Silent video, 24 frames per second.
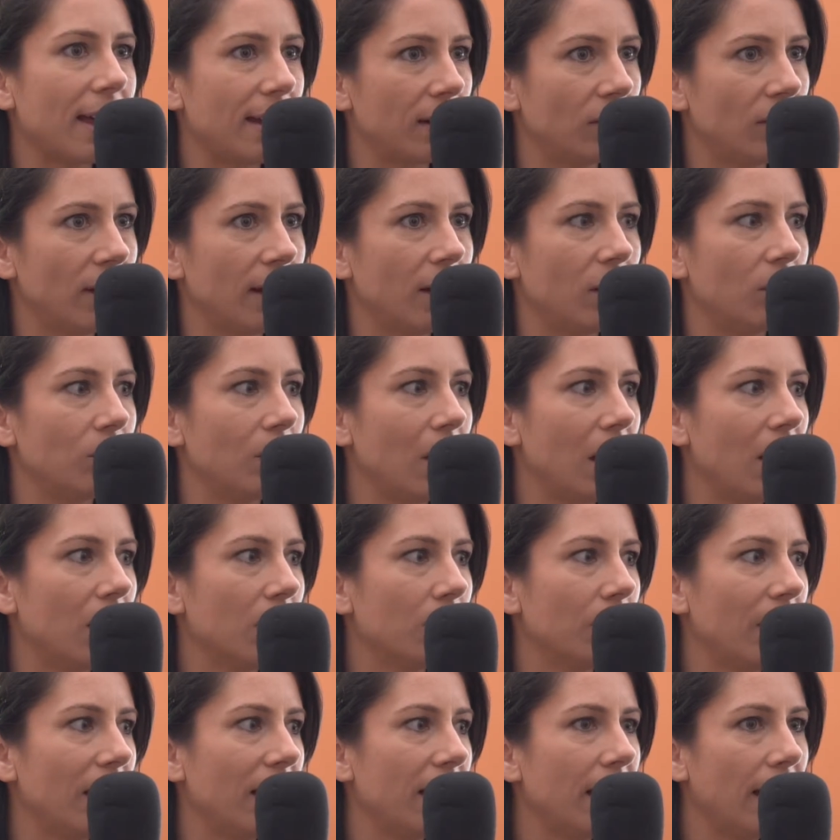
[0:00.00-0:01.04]
That'll help. I'll
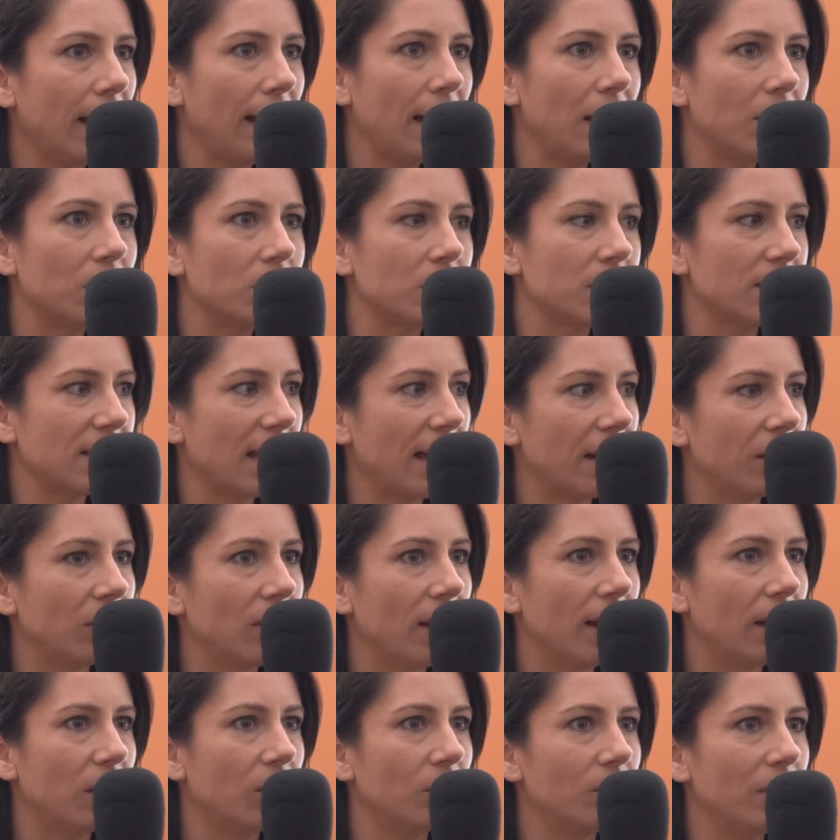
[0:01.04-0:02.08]
buy a house. That'll
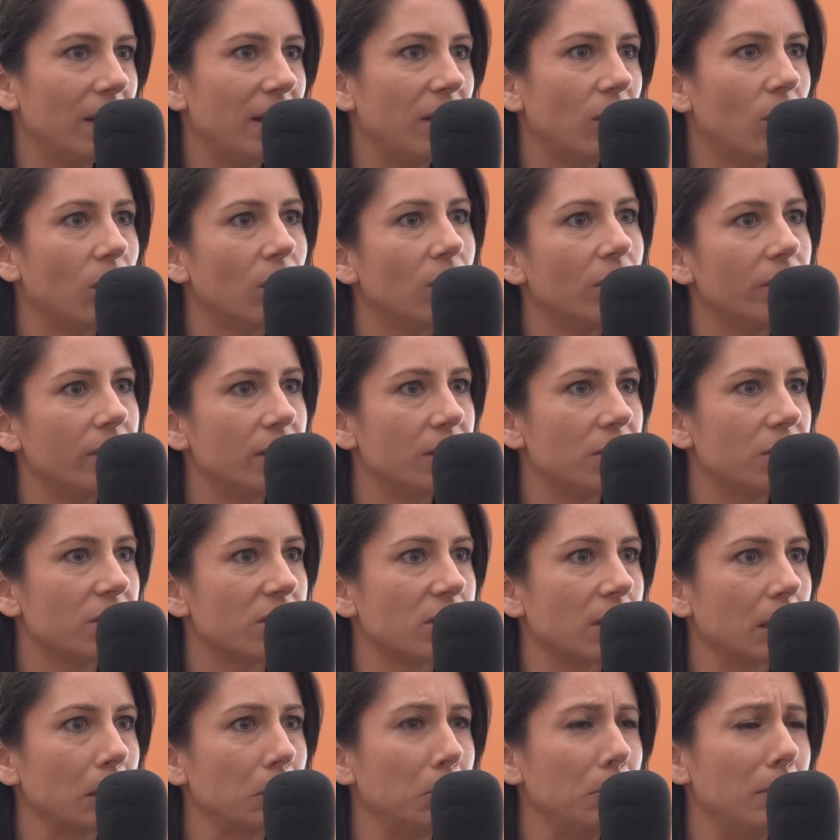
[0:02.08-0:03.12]
yeah. help. And all of it
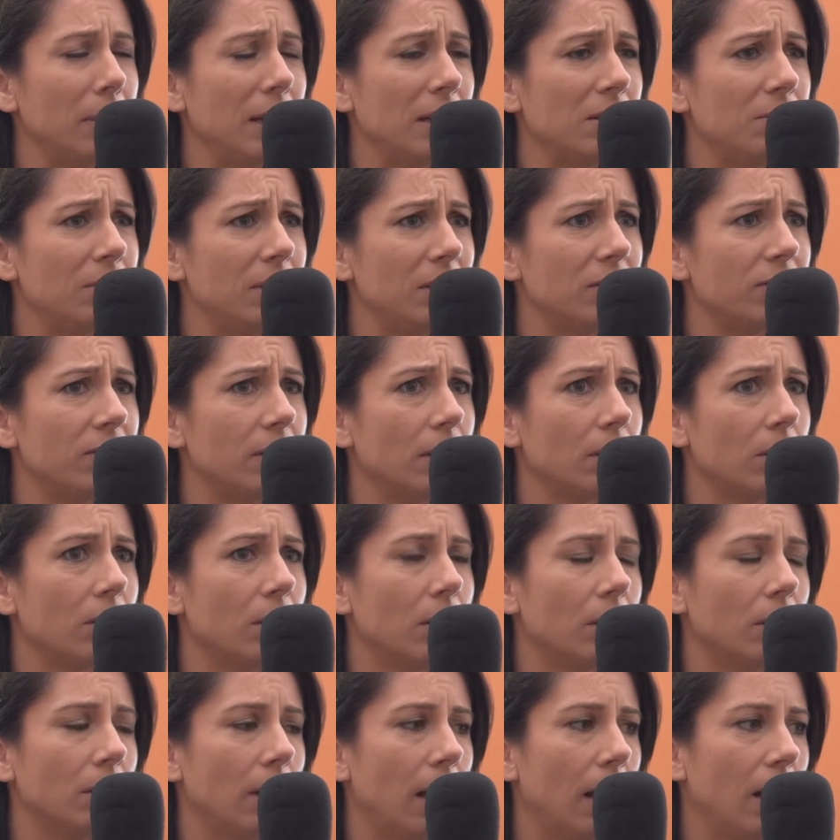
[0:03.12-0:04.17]
just like made me feel
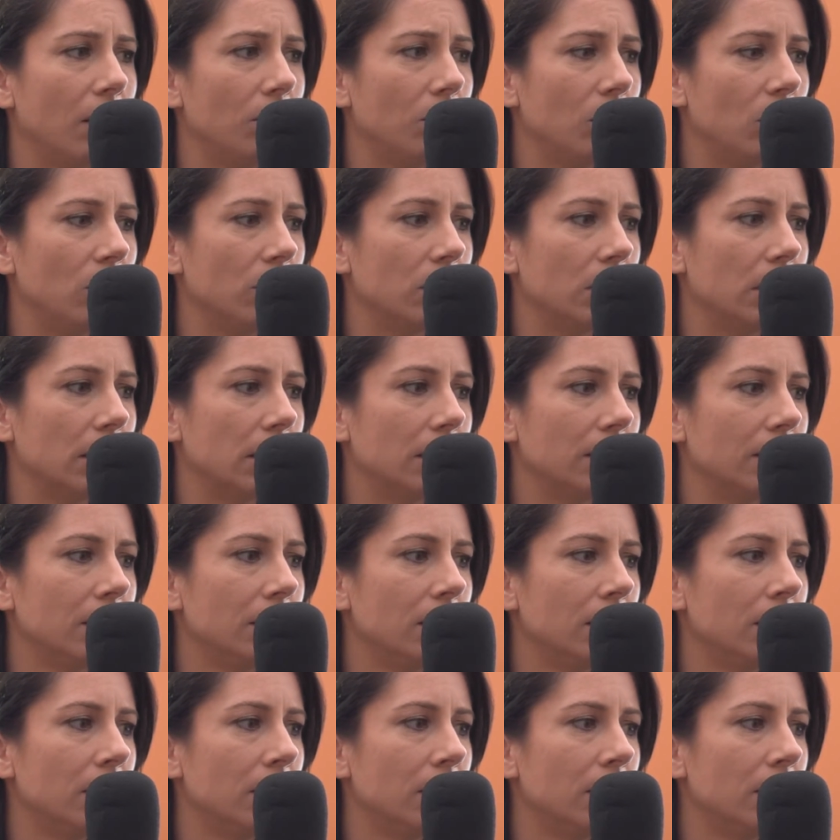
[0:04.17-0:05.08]
a lot more